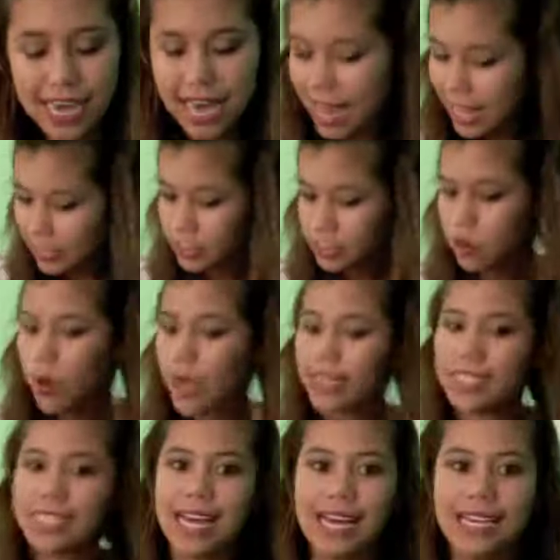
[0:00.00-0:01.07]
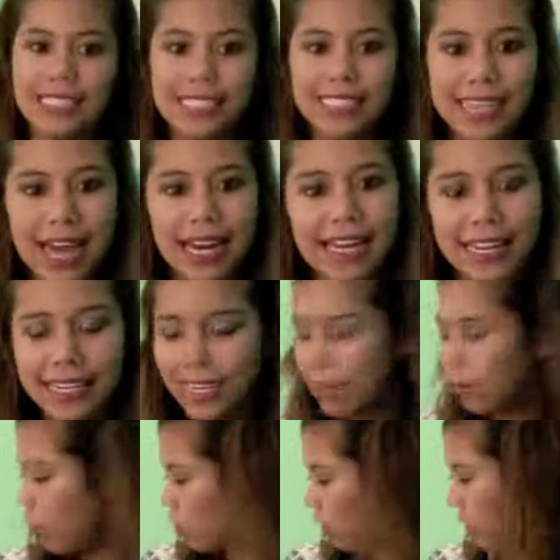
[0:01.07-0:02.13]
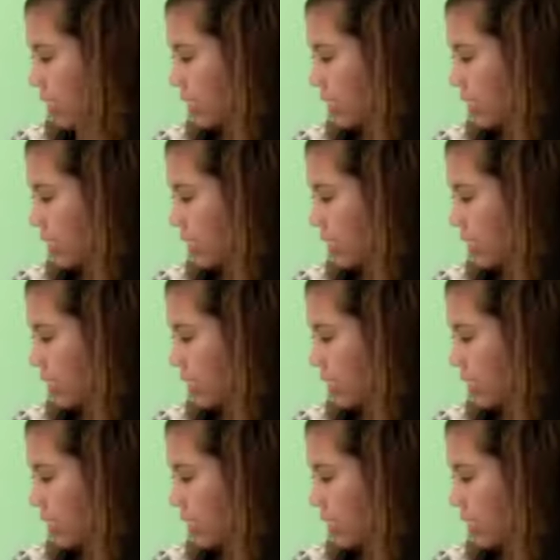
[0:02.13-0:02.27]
and so I decided to get it, and I wore it